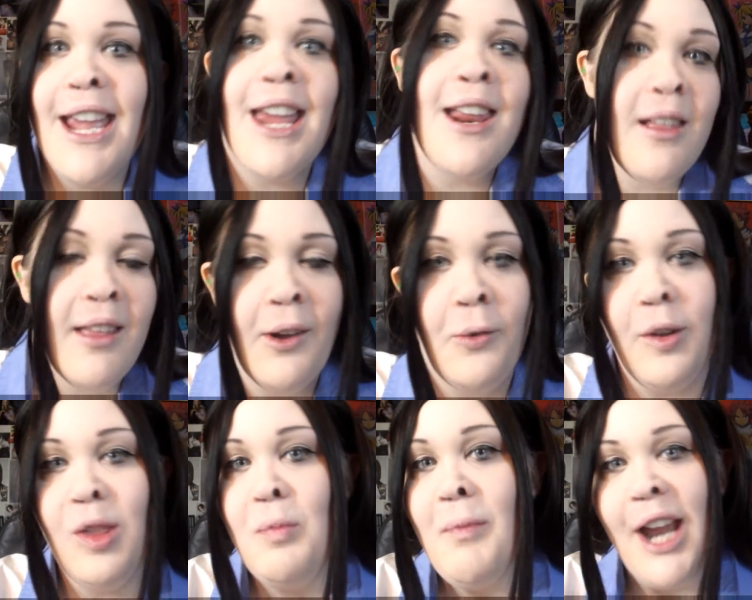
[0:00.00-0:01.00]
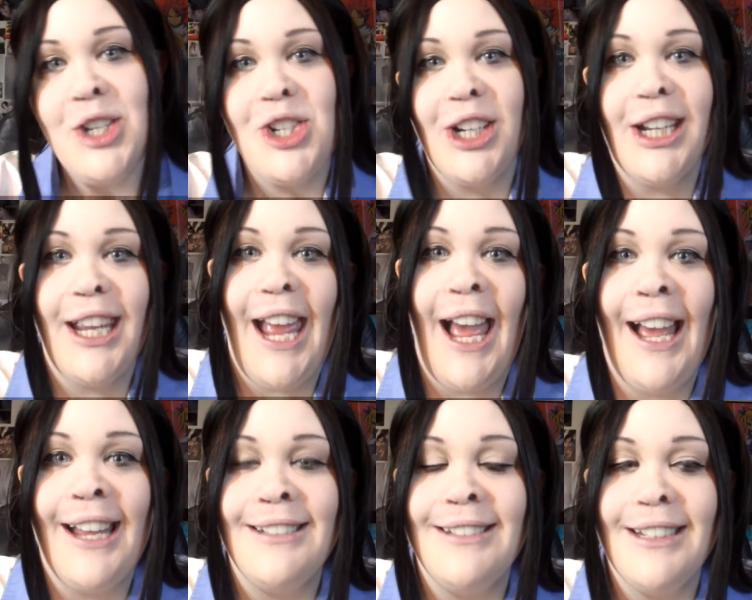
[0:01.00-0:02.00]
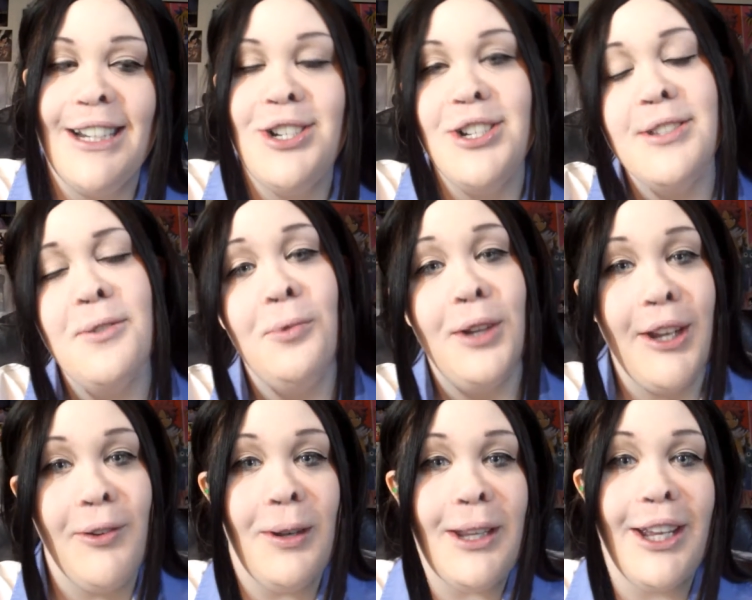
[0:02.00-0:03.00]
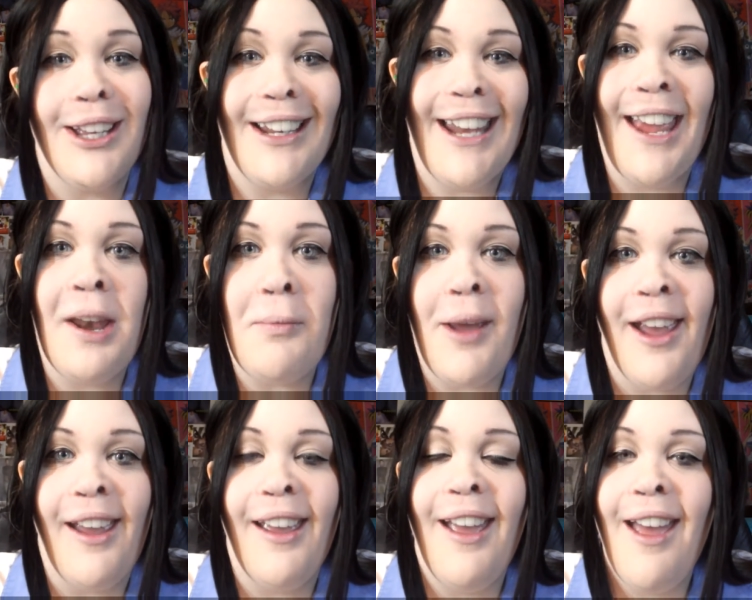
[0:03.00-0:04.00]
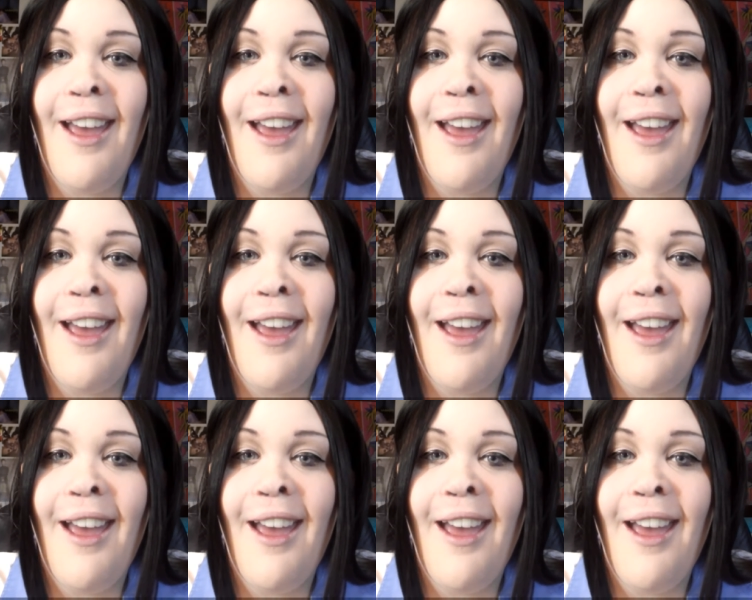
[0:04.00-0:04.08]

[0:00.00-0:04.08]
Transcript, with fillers: anything with magic and just a really, really good anime